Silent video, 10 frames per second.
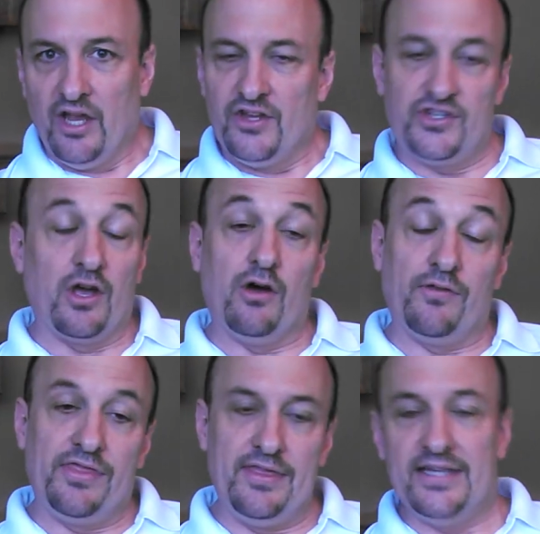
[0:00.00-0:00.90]

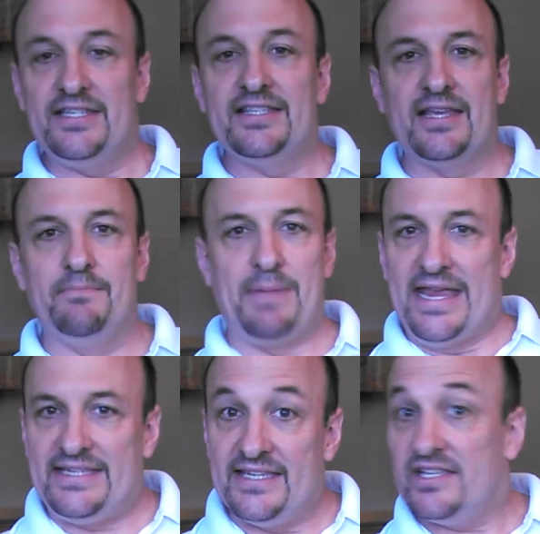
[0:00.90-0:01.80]
So this is the
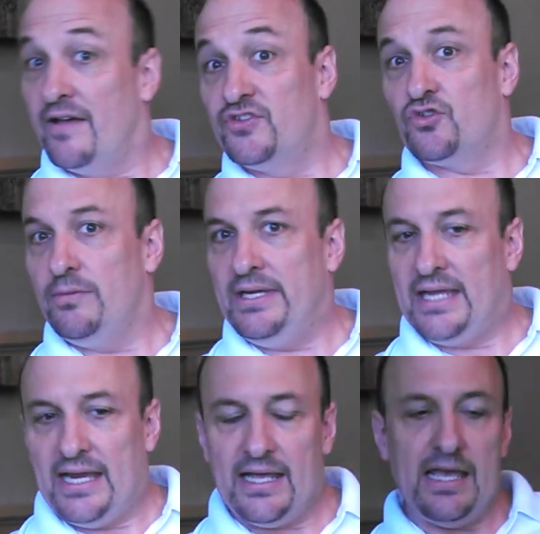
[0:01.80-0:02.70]
basis of streaming
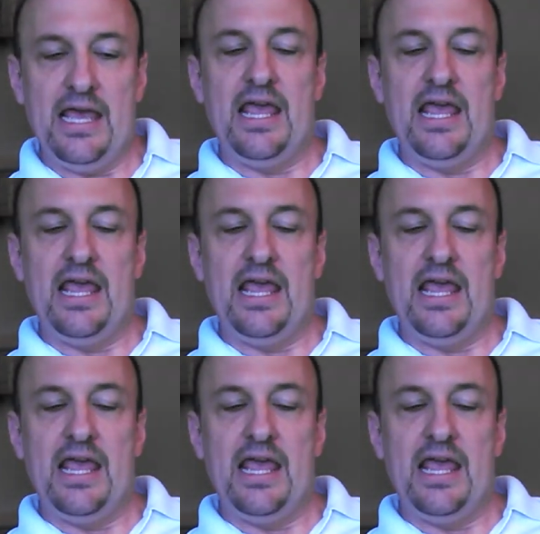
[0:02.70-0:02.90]
data